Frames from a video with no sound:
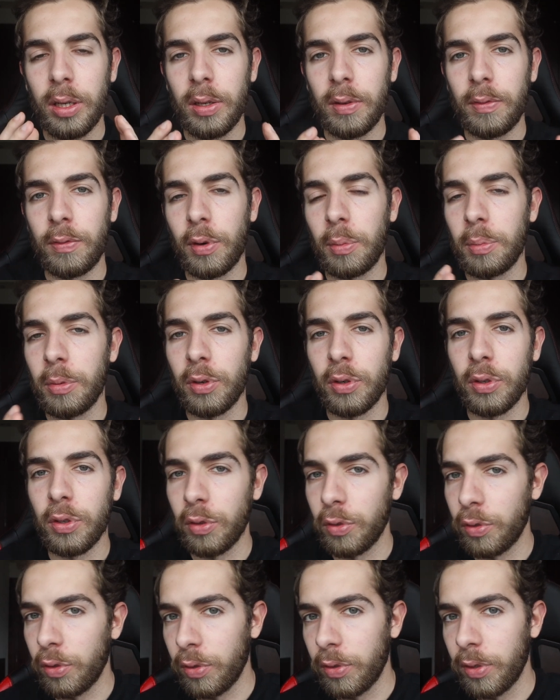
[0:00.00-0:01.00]
from your
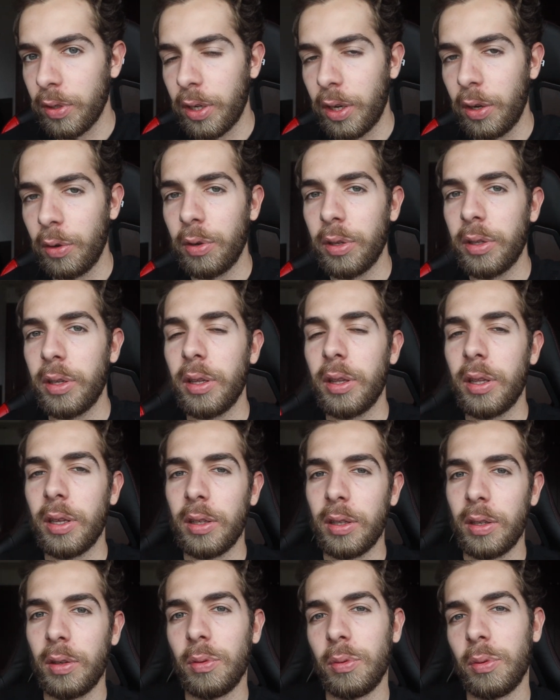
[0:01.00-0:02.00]
social security
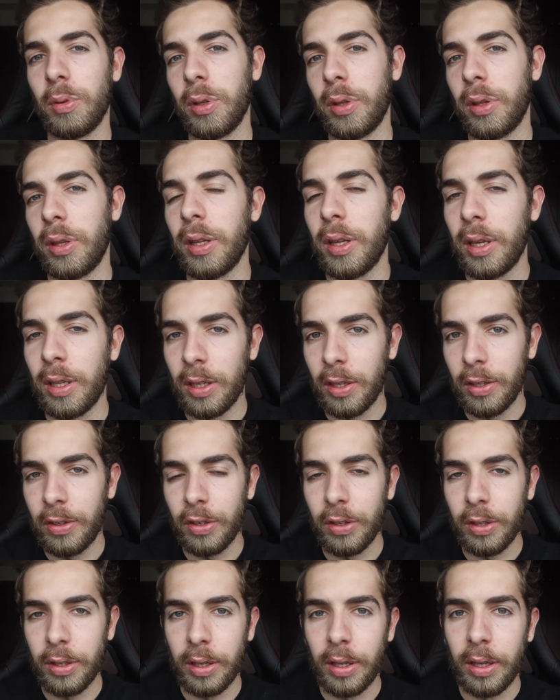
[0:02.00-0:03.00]
than you would
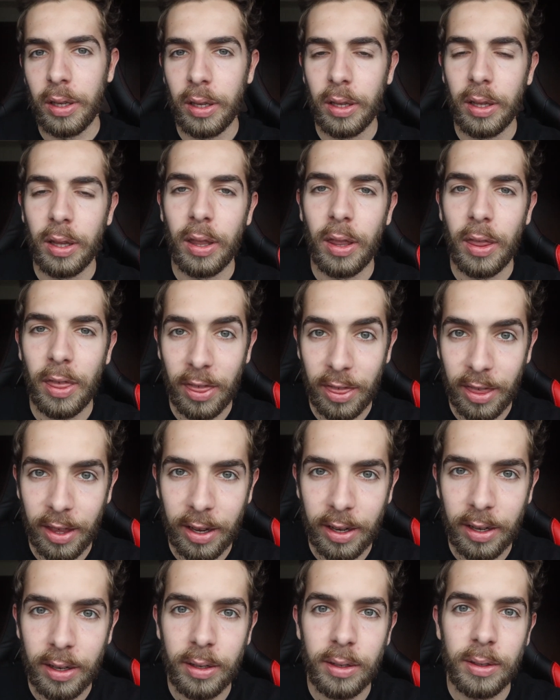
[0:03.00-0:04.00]
initially
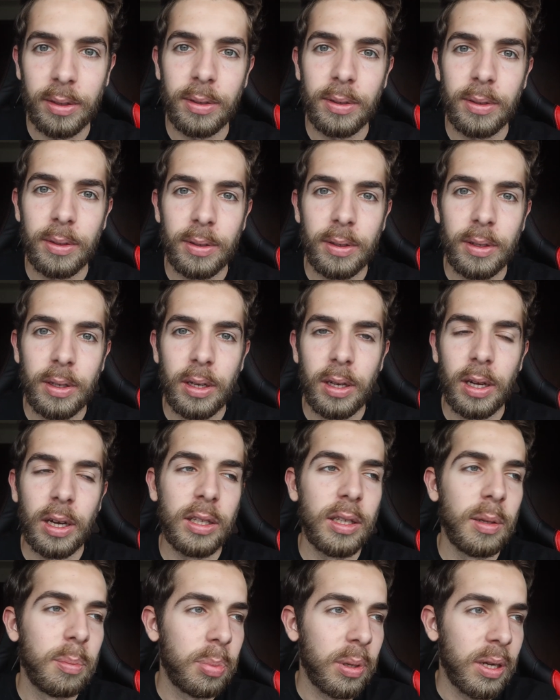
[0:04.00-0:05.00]
think.
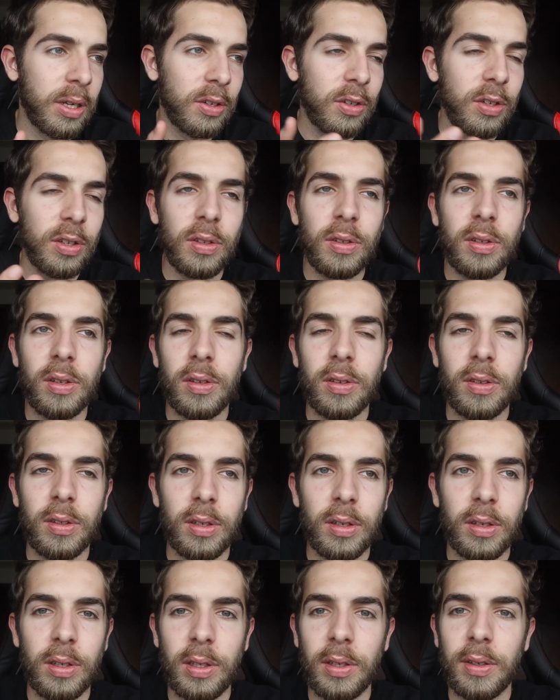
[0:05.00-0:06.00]
And the pensions is
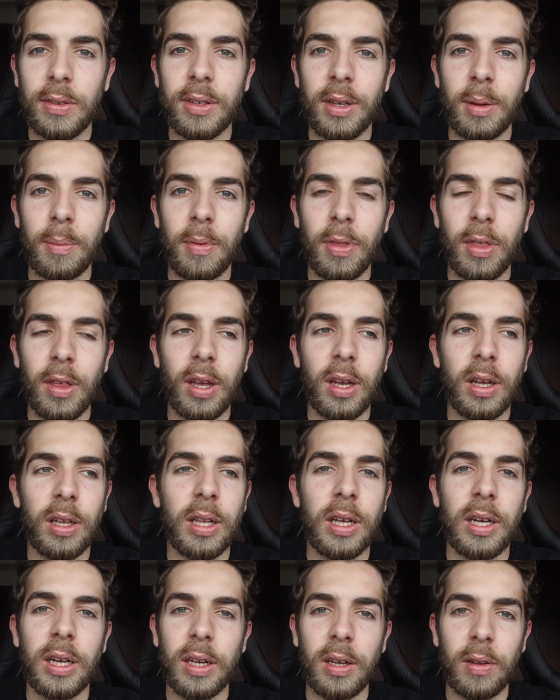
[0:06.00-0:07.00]
the same thing.
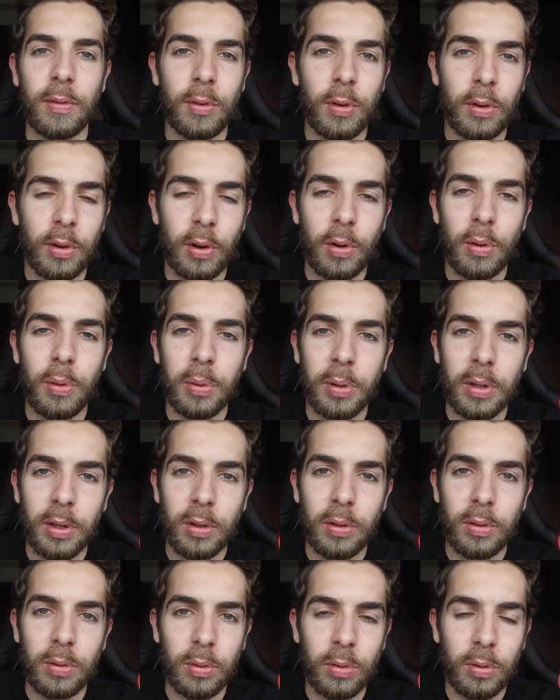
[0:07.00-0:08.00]
Like if you're going
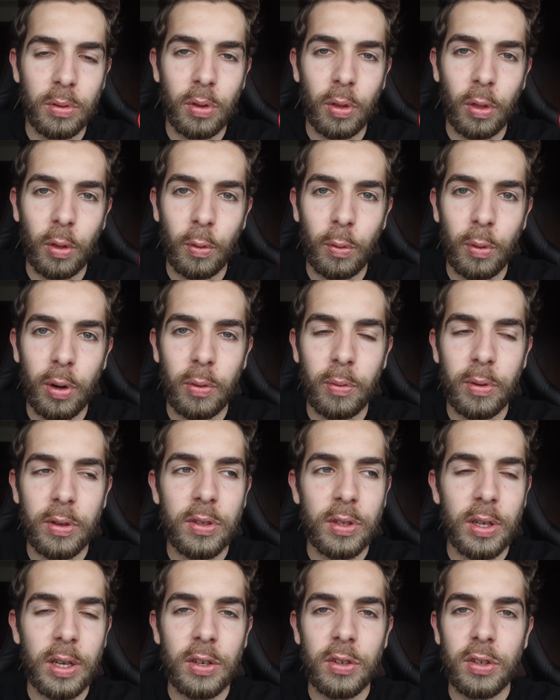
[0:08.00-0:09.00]
through a
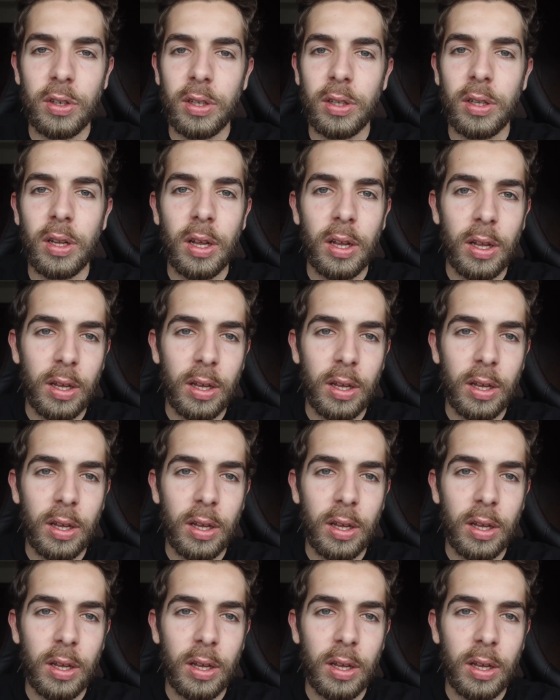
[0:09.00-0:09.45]
recession,